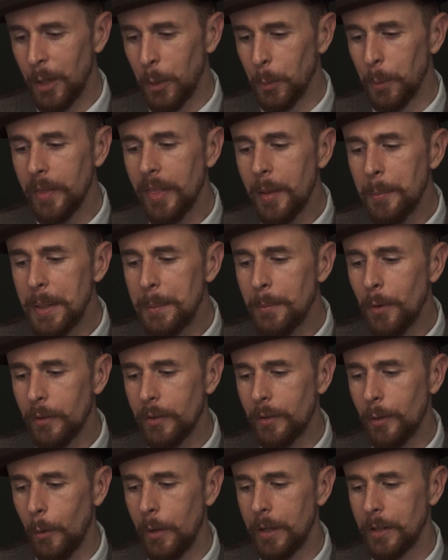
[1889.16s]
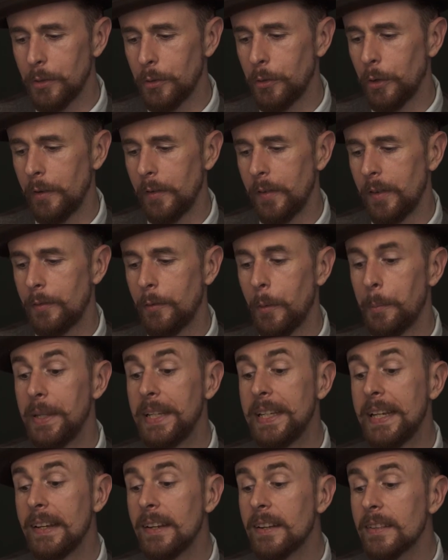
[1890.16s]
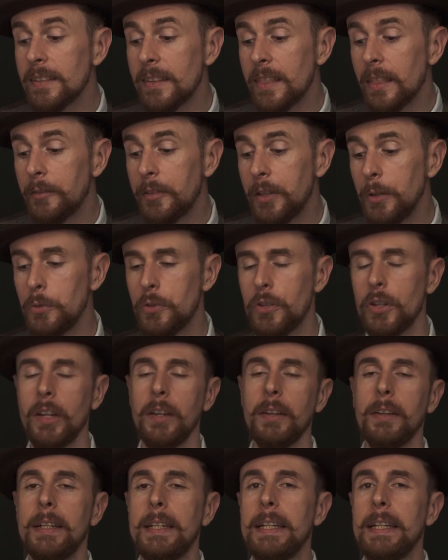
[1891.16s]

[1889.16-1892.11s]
Will there be more sewing tutorials for beginners in the future?